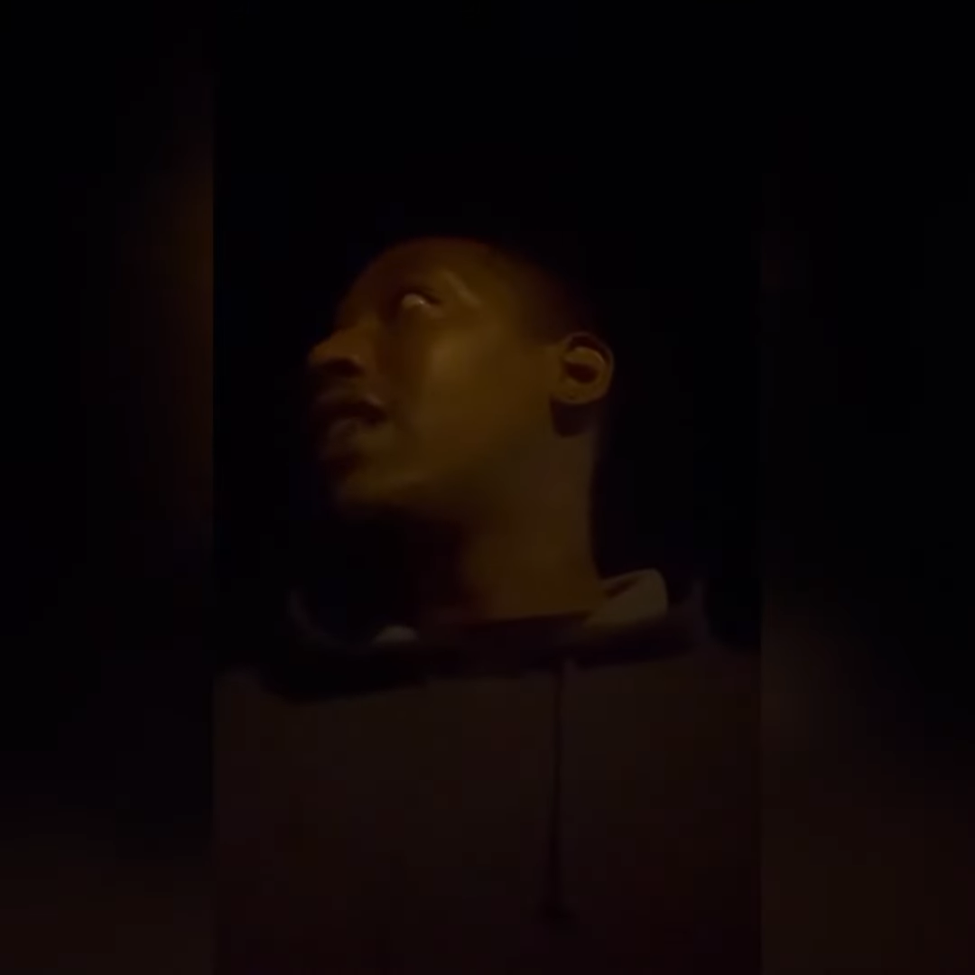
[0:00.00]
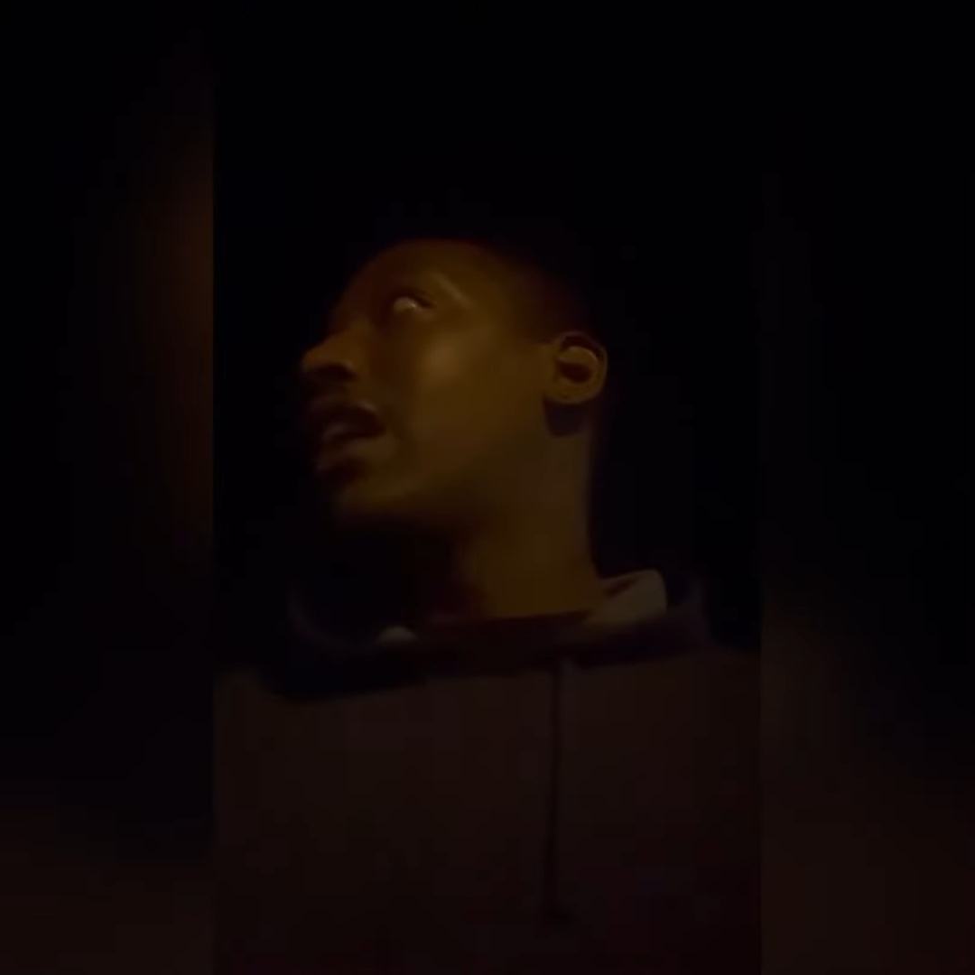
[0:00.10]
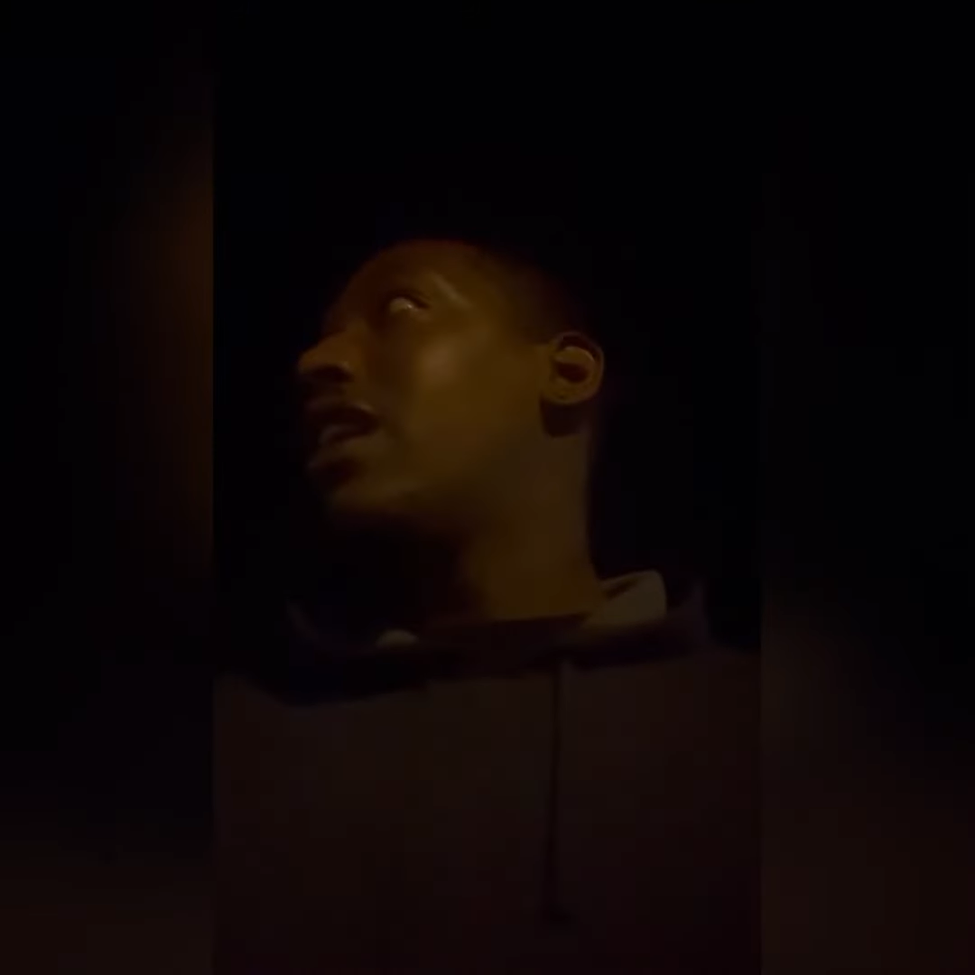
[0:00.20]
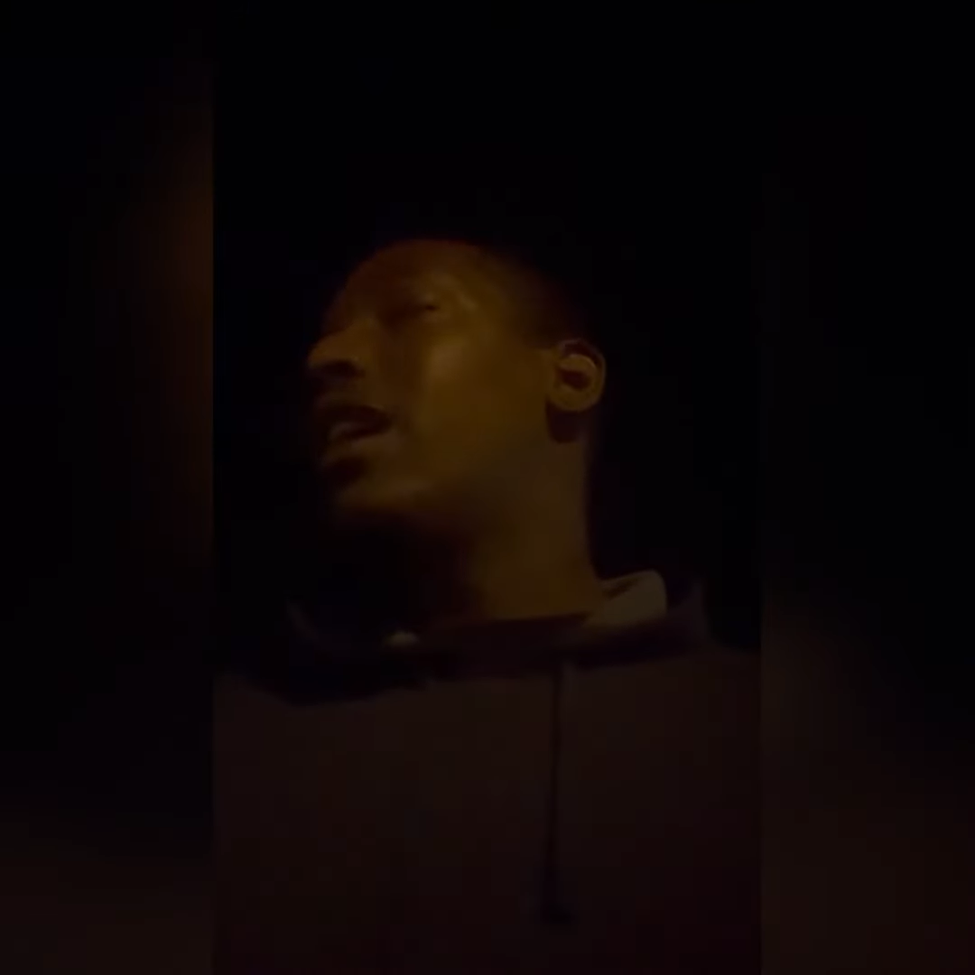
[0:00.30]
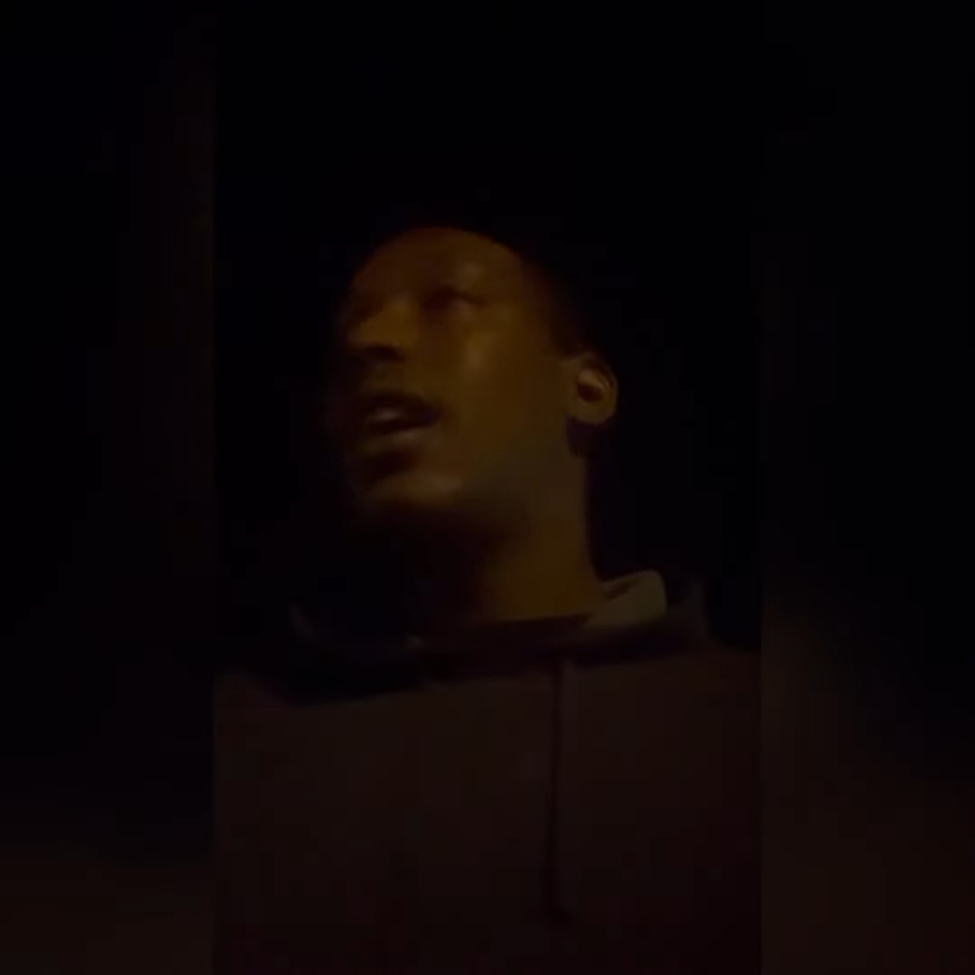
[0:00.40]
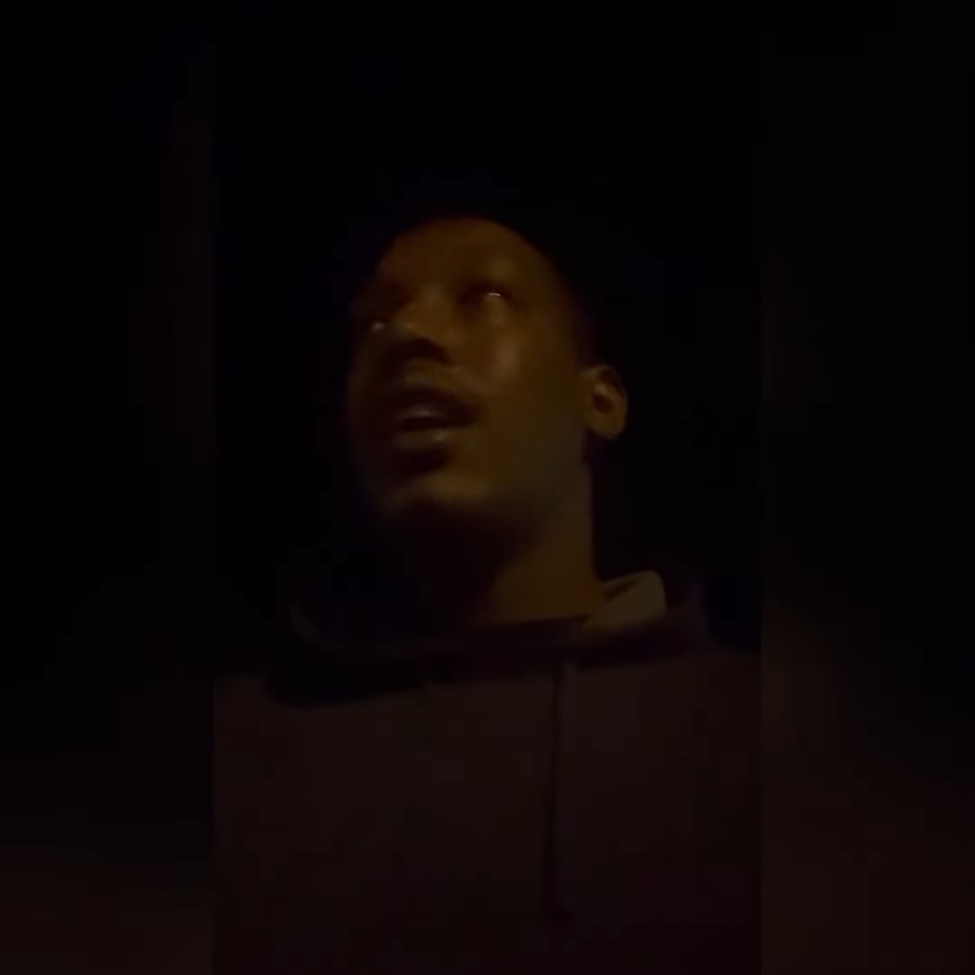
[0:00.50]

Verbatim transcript: that gun